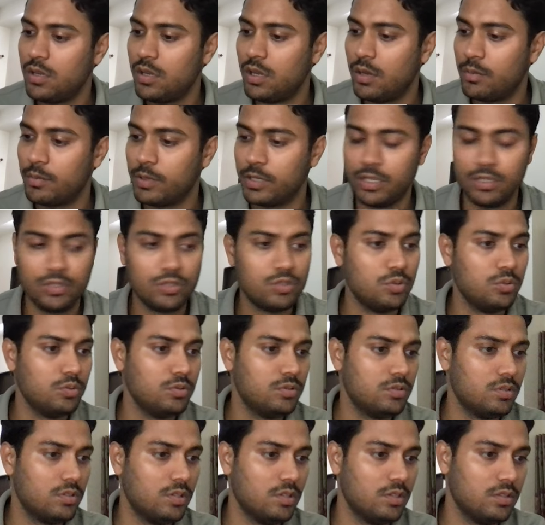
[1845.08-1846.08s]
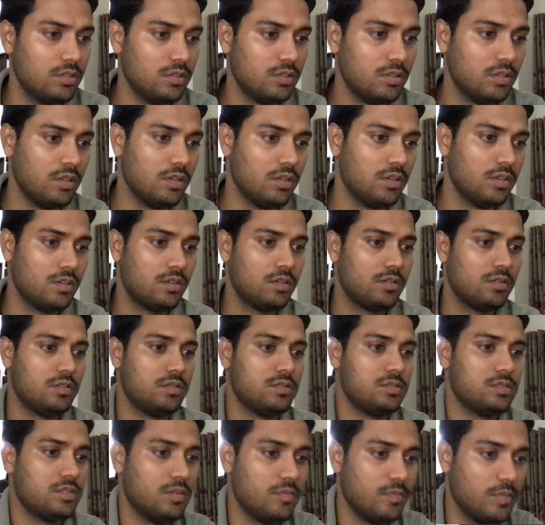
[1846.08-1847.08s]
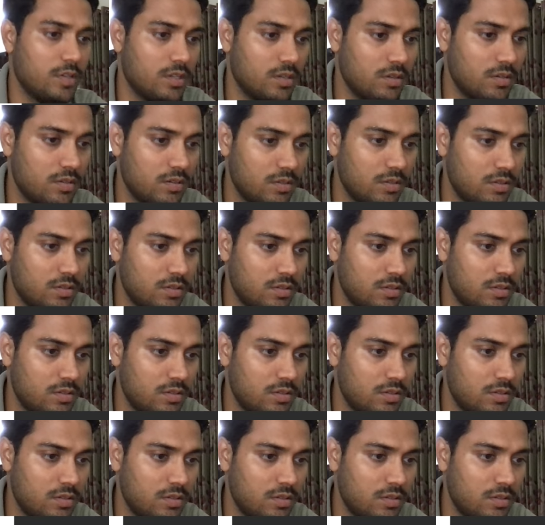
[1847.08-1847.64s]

I'm getting 233, some error.